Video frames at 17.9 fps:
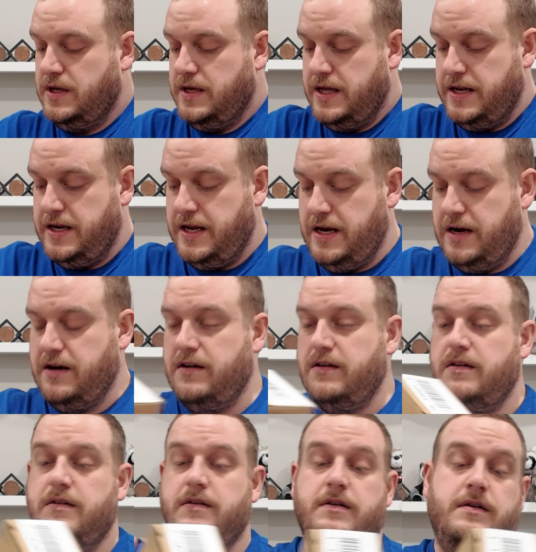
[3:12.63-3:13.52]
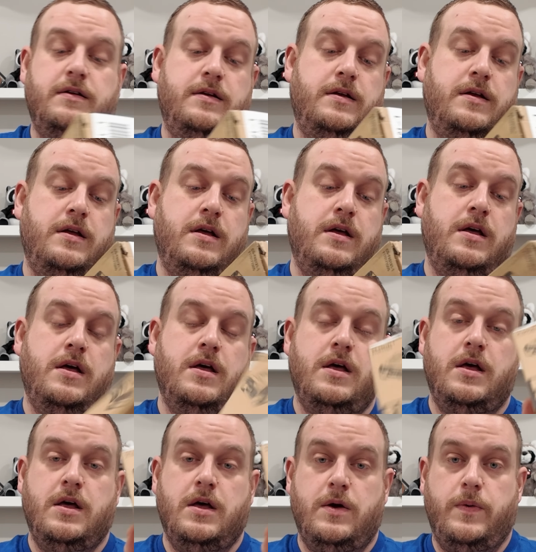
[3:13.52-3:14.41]
And here
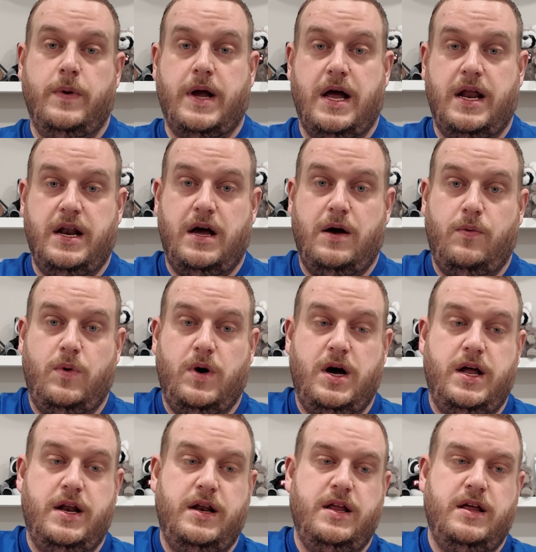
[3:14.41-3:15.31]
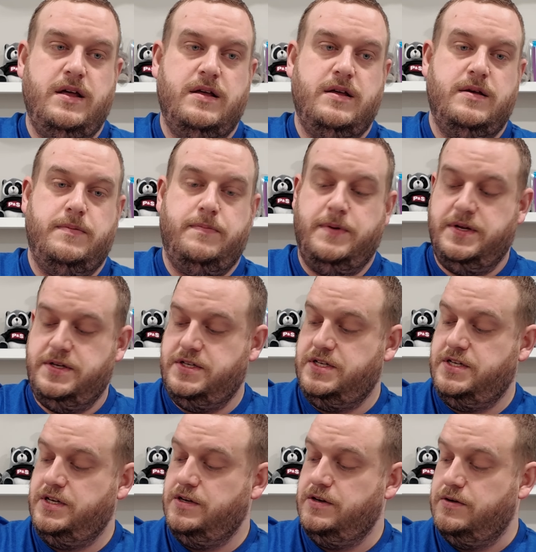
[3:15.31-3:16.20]
we got not one, but
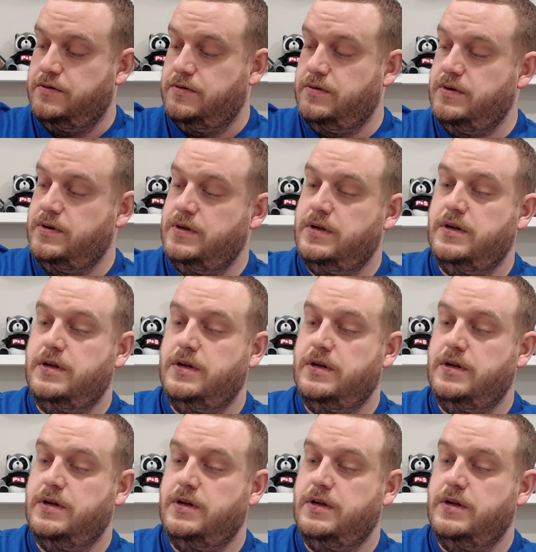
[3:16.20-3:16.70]
two